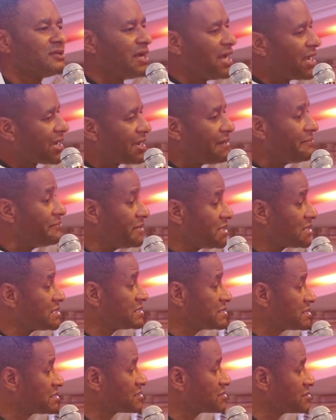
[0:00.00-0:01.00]
I can make
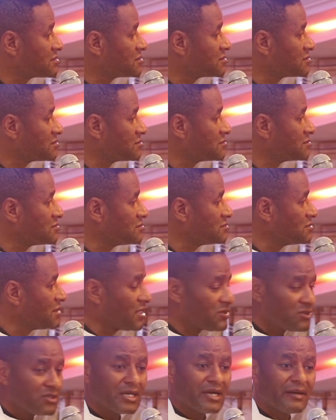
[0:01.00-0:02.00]
it?
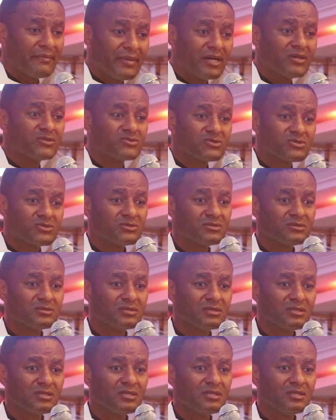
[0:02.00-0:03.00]
I don't know about you.
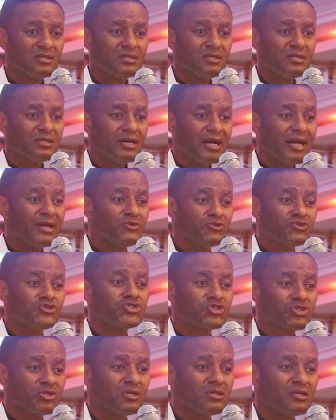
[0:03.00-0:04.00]
Are you
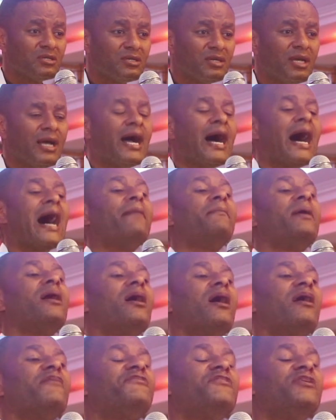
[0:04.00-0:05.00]
sure? How many
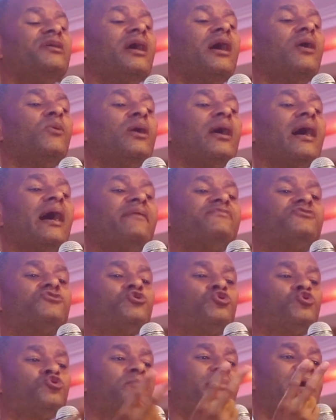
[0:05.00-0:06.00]
of you here, we have
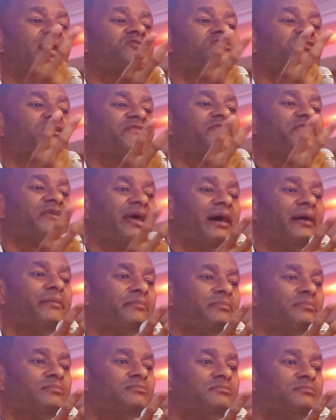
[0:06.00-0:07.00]
two tubers of
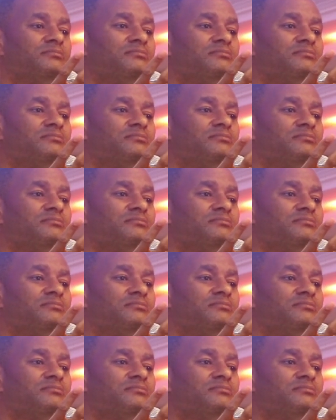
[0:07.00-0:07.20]
yam?